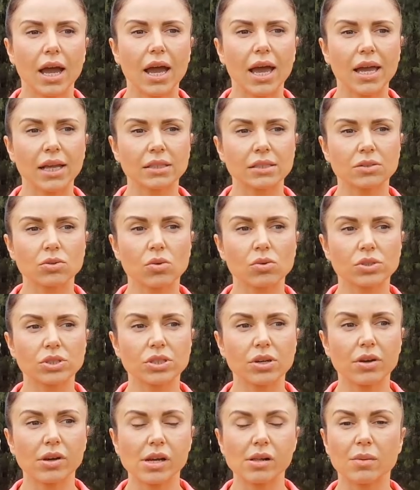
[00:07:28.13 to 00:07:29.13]
and
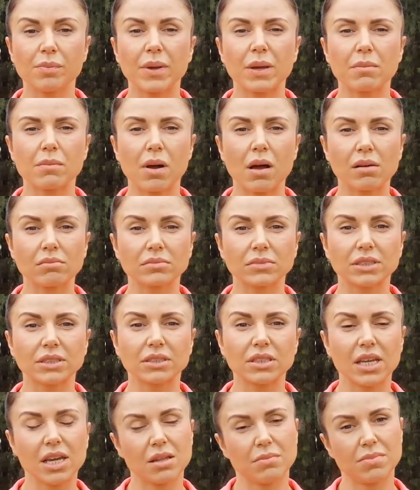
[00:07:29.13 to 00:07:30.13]
also helping mums
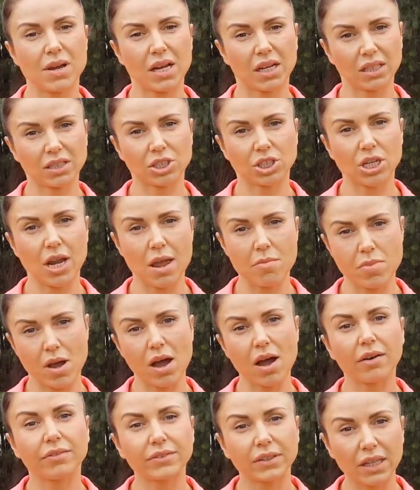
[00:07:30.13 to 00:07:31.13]
to get back in shape
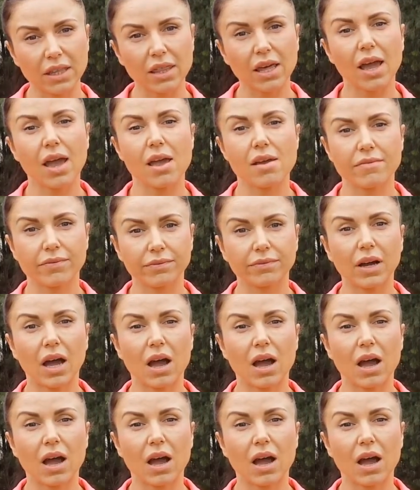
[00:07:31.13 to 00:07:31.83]
after they've